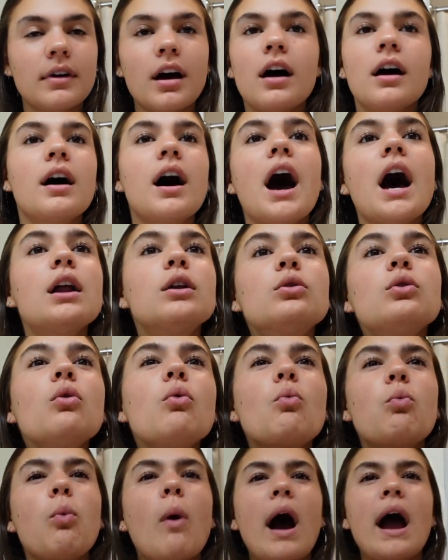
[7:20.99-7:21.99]
I don't
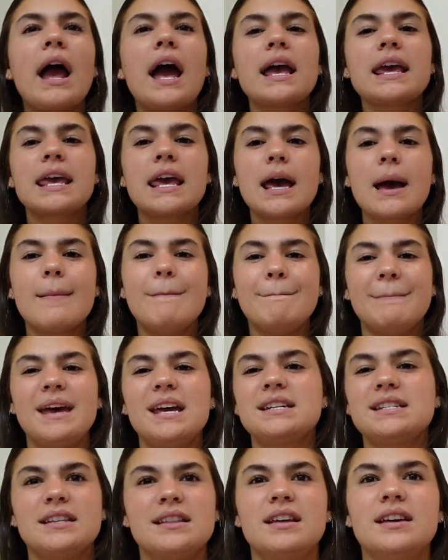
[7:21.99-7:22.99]
know why I can't
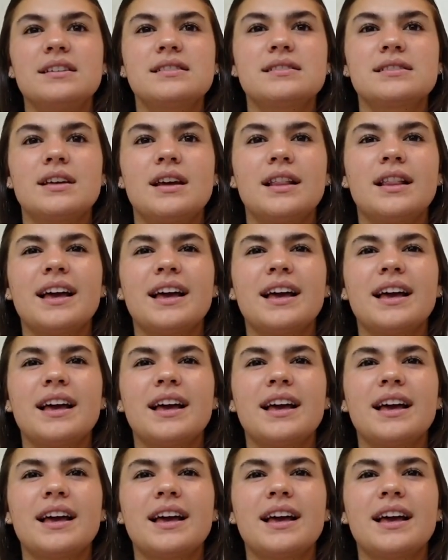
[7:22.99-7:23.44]
admit to this.